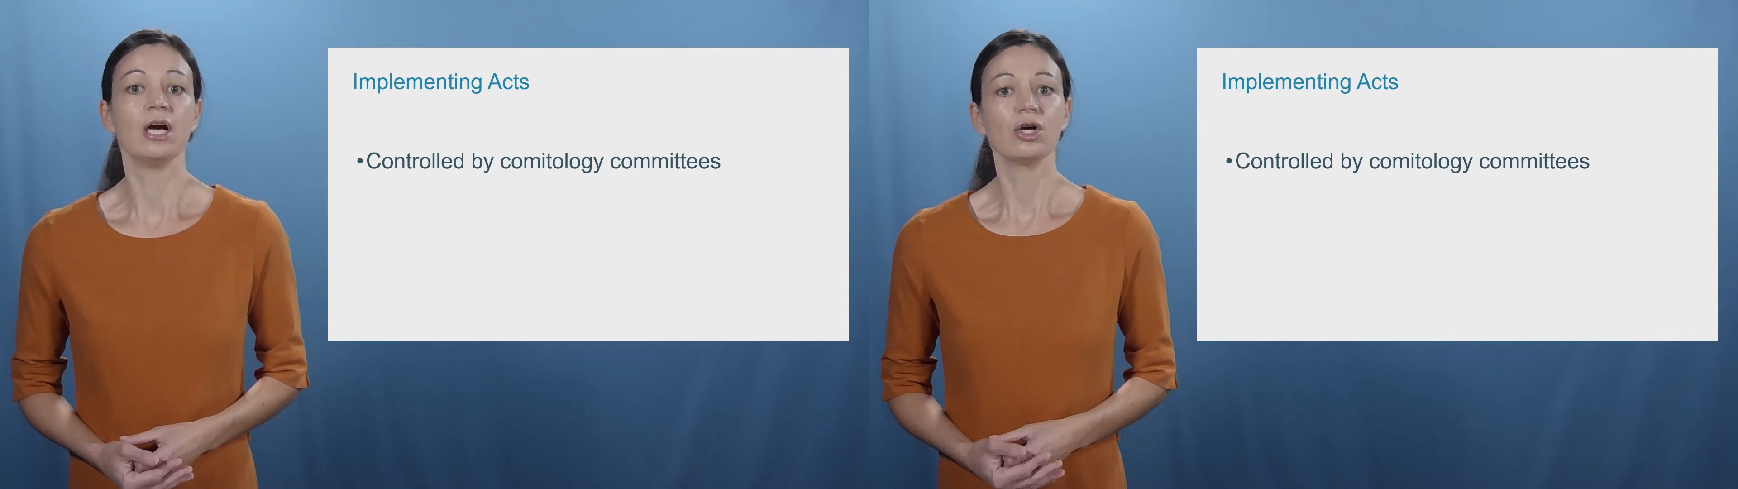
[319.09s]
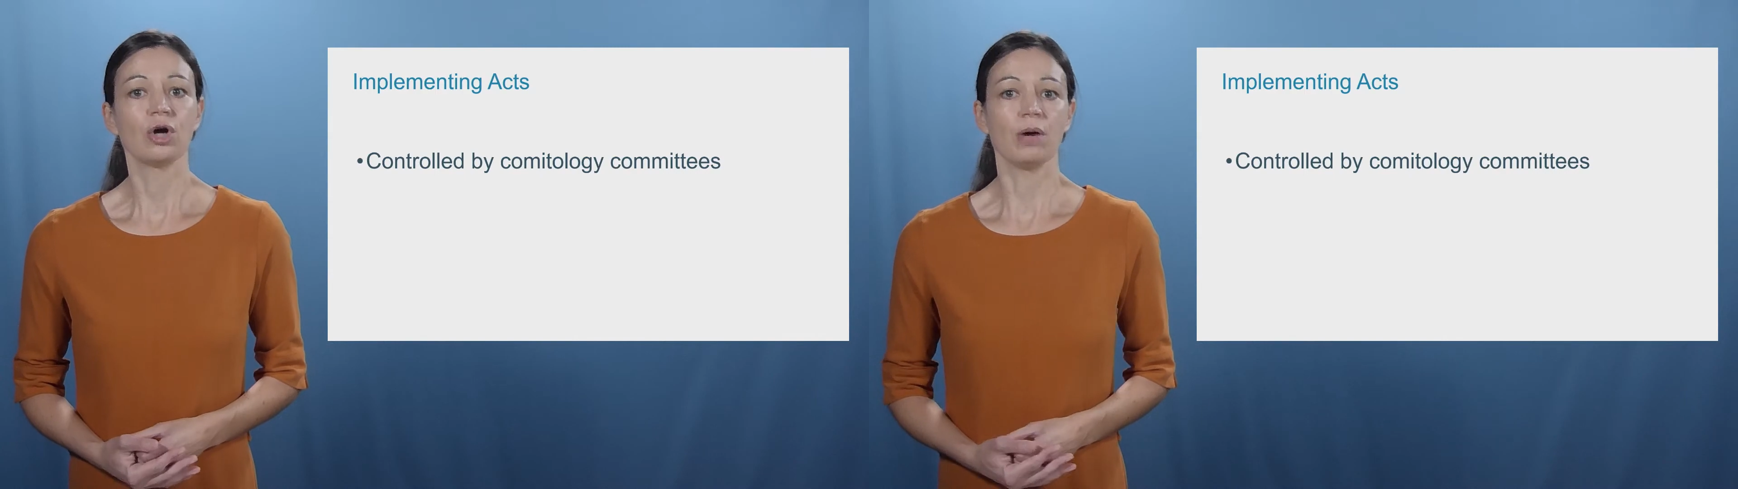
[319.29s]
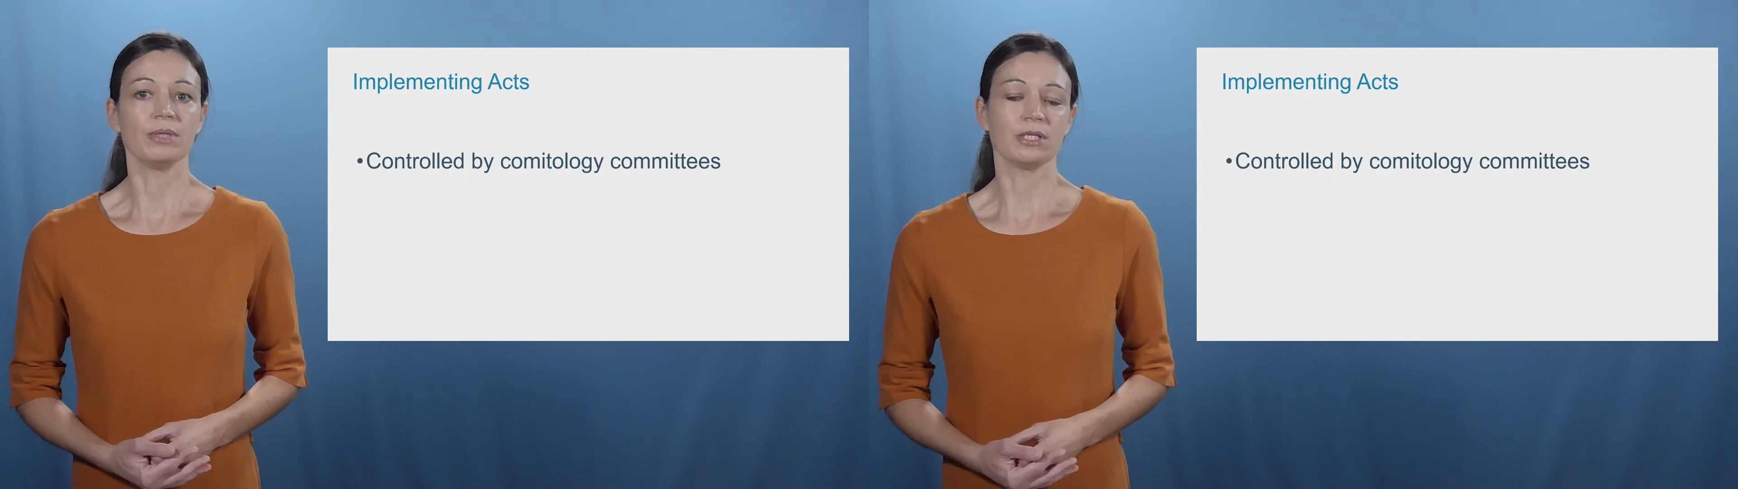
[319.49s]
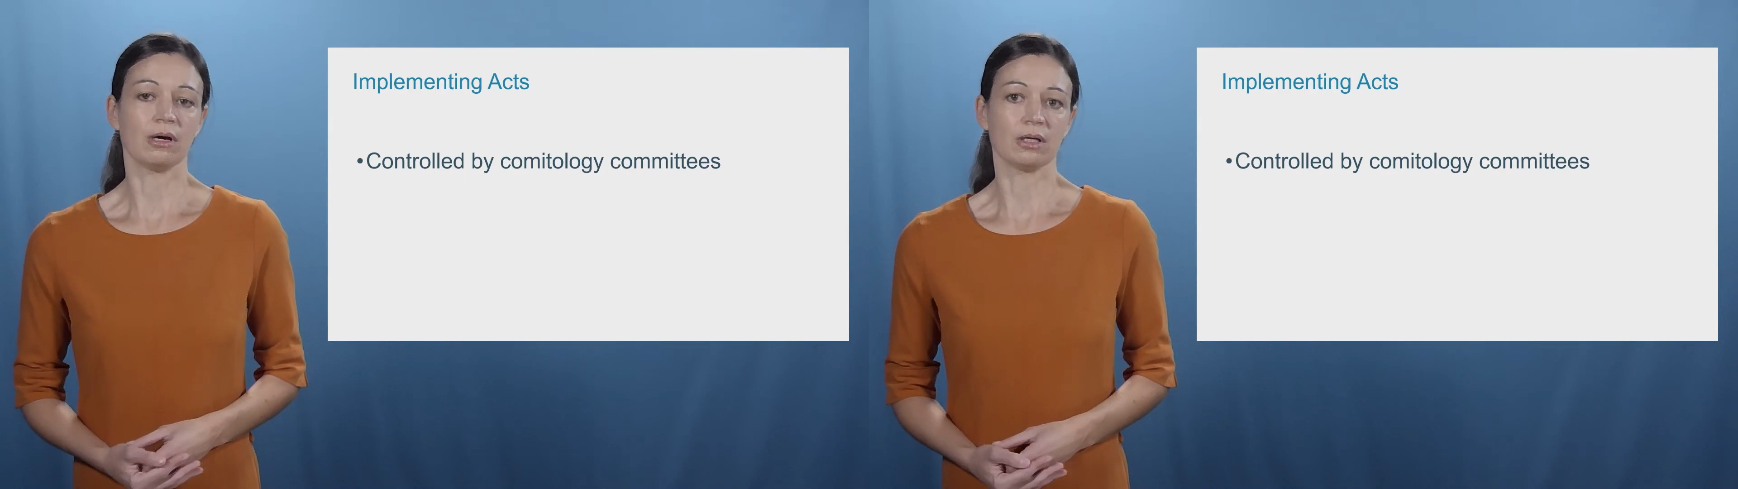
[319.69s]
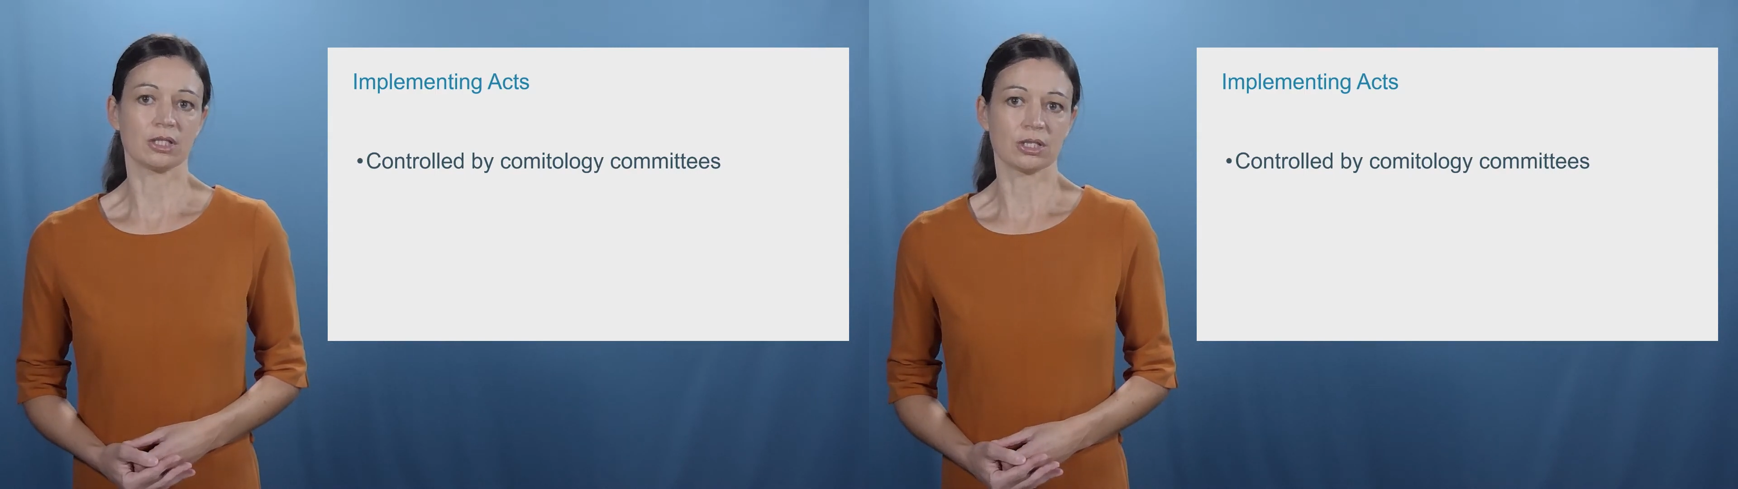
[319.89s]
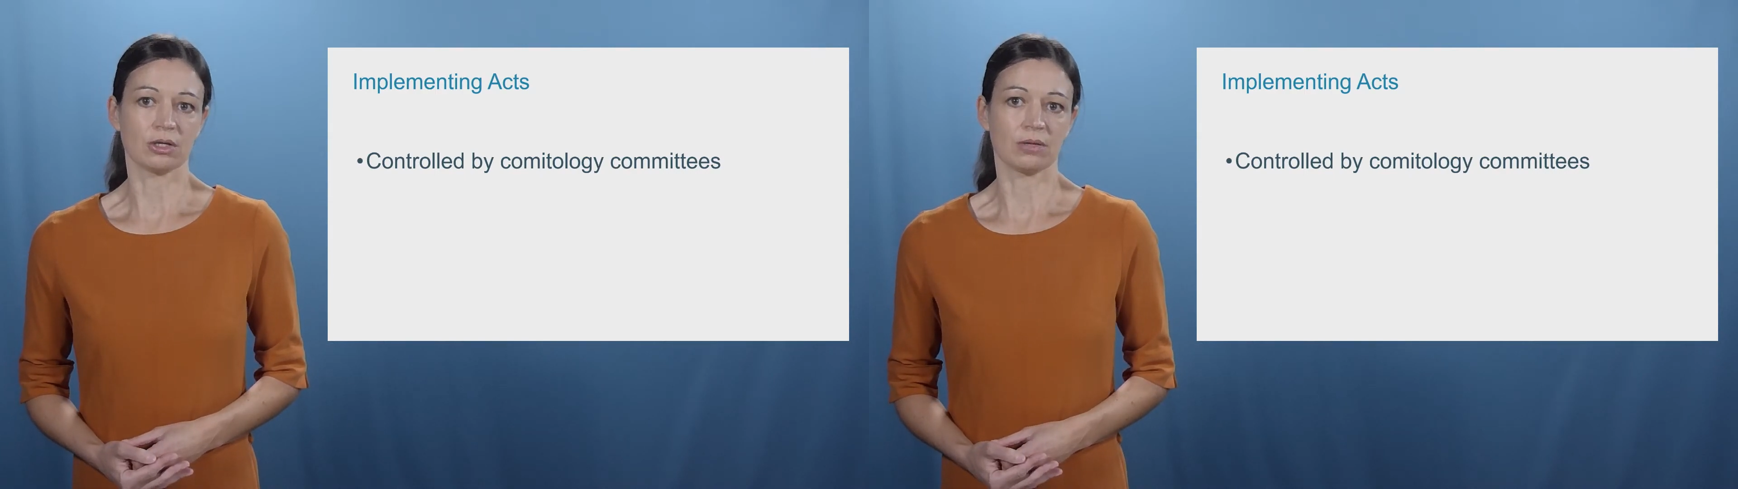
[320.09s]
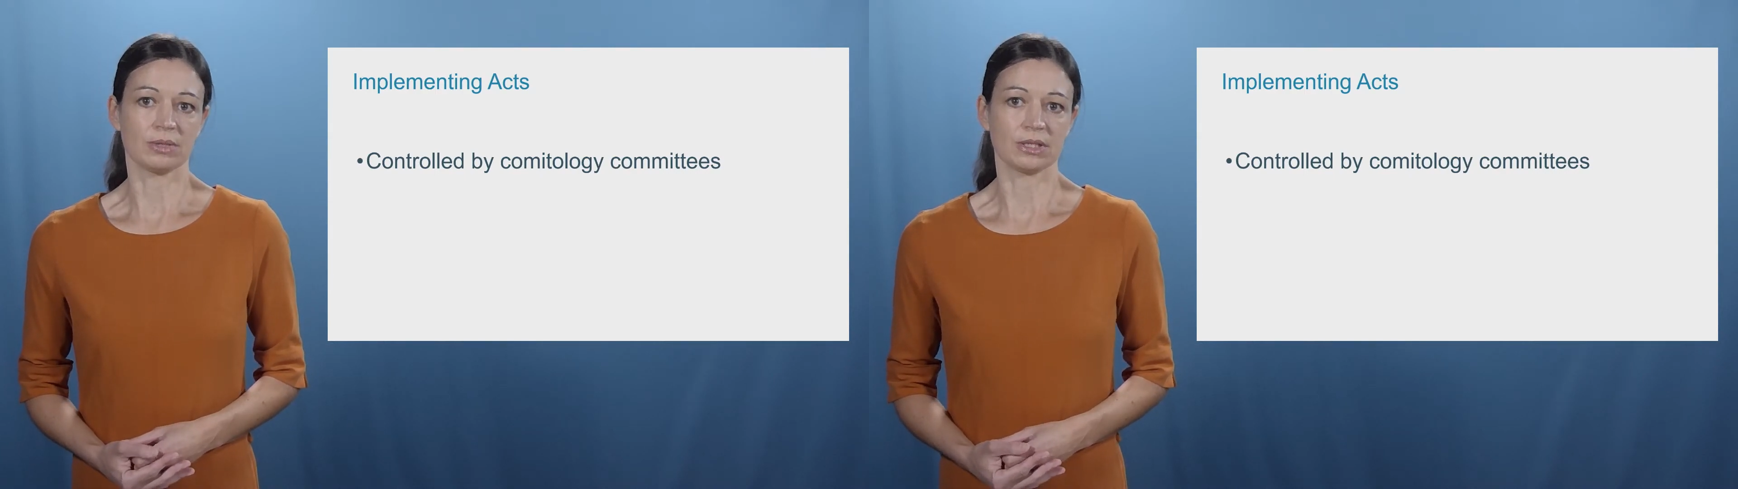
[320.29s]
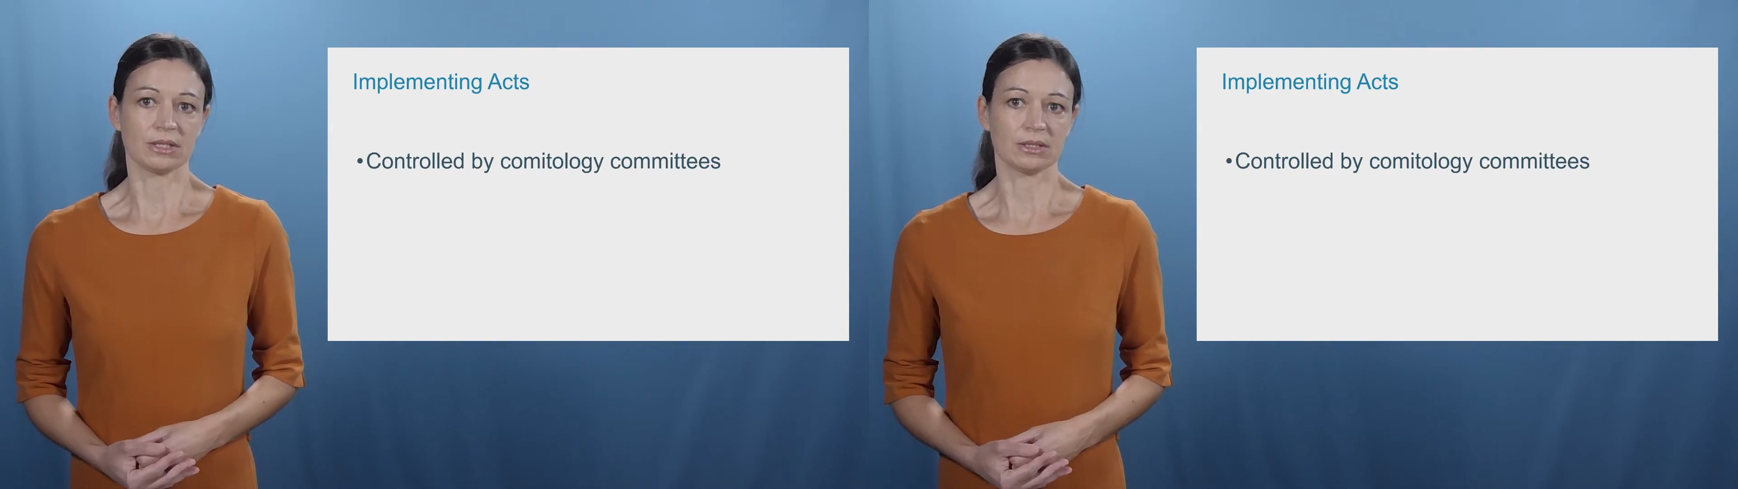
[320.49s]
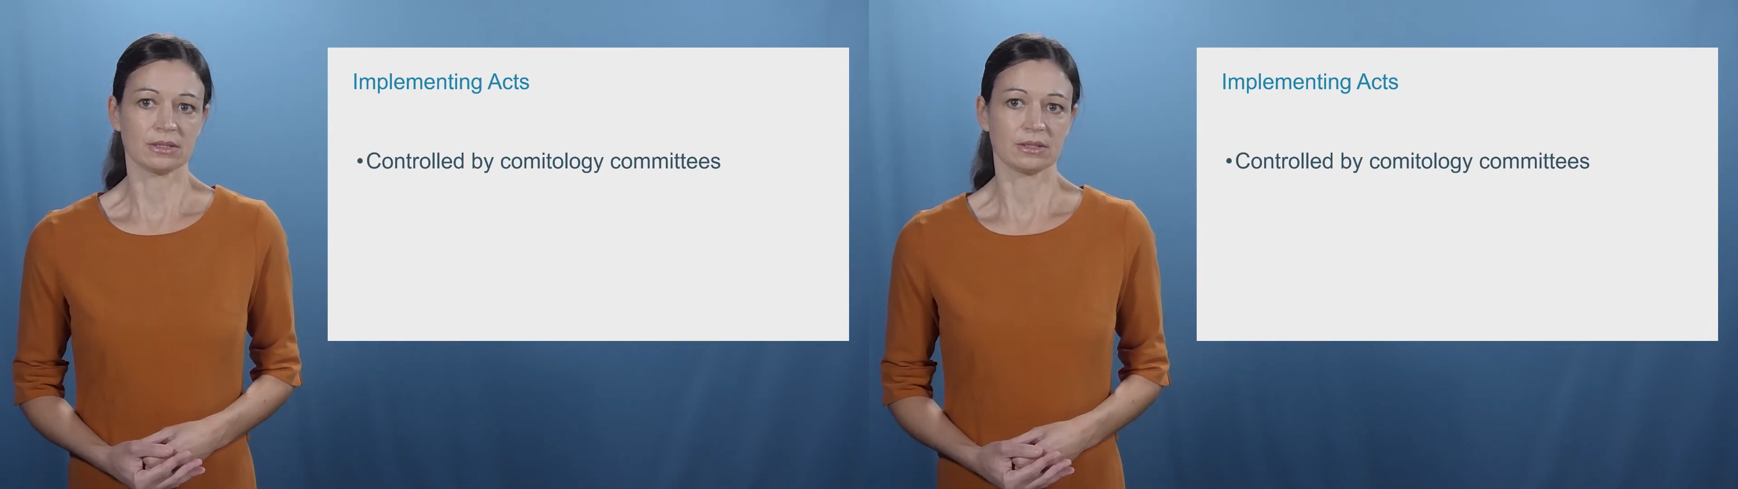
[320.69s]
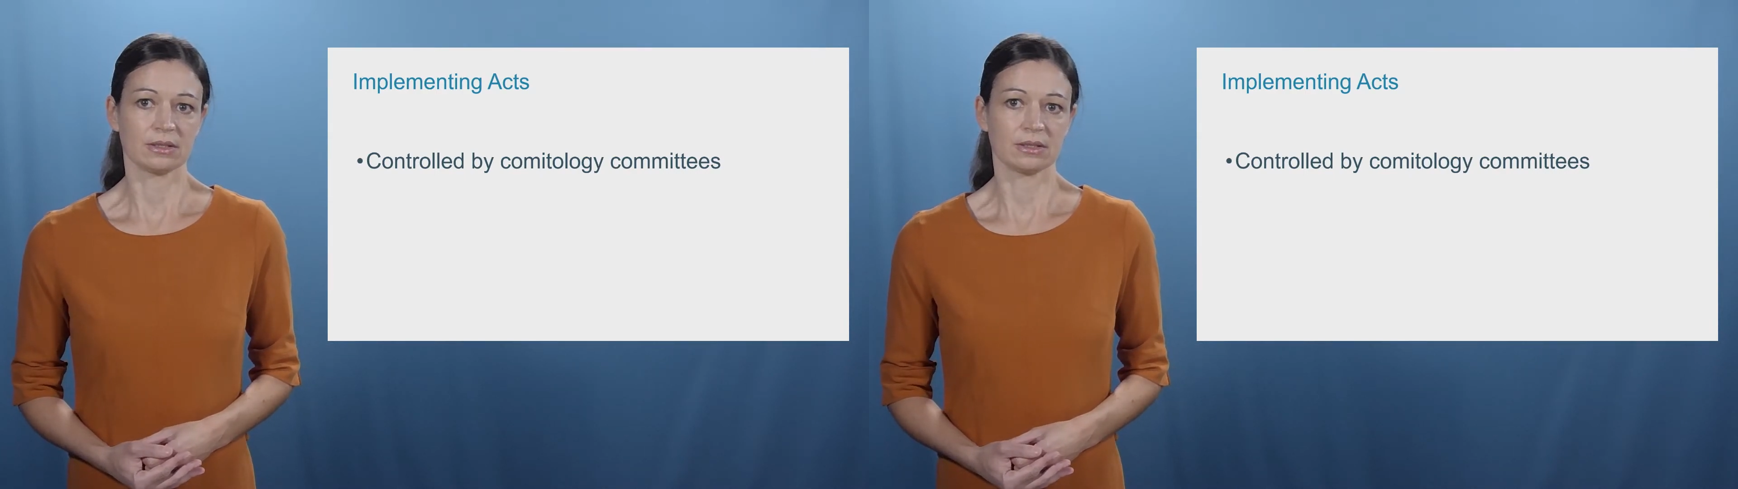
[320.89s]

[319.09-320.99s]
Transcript: comitology committees.